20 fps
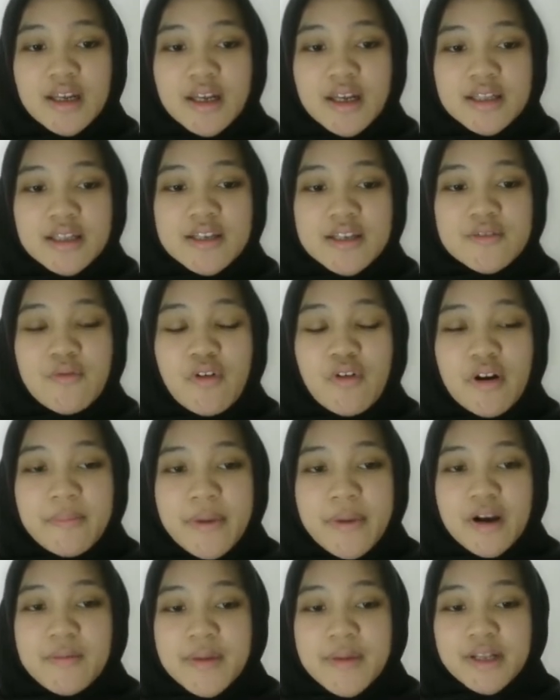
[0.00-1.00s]
These 4
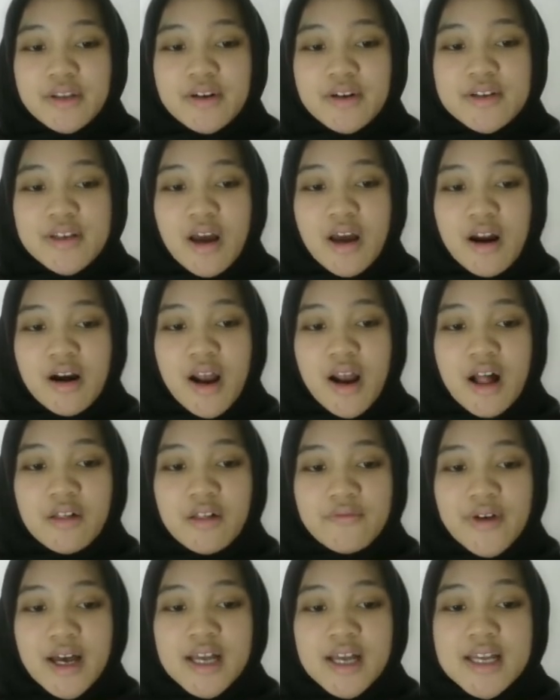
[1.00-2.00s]
parameters are
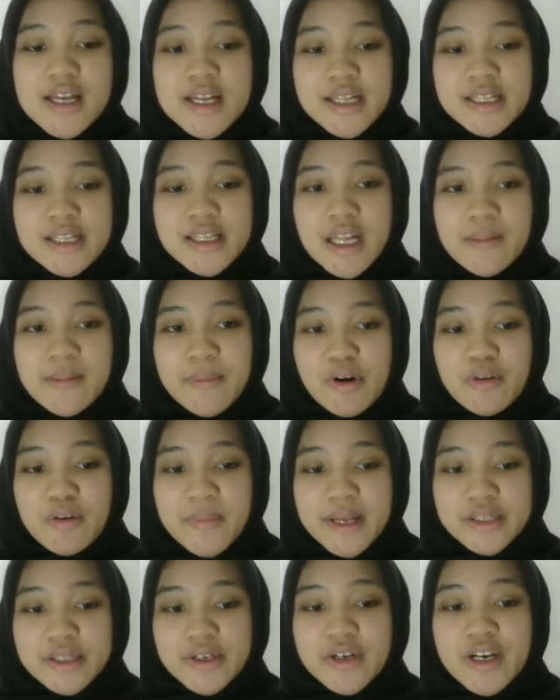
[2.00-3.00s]
alpha, the tail
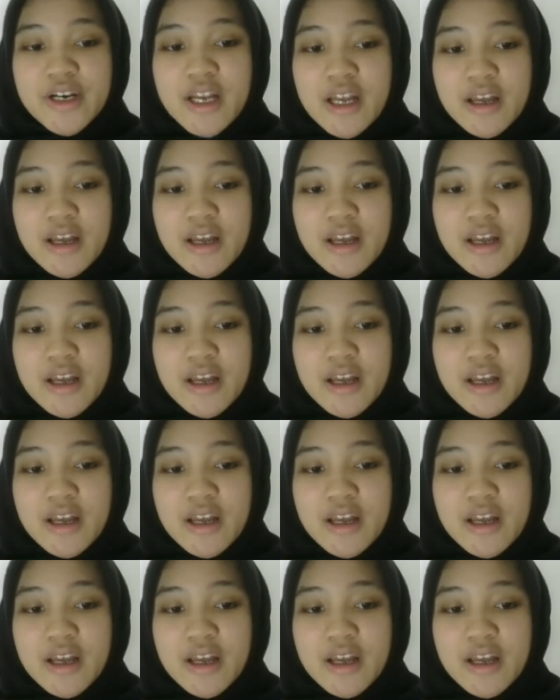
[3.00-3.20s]
parameter,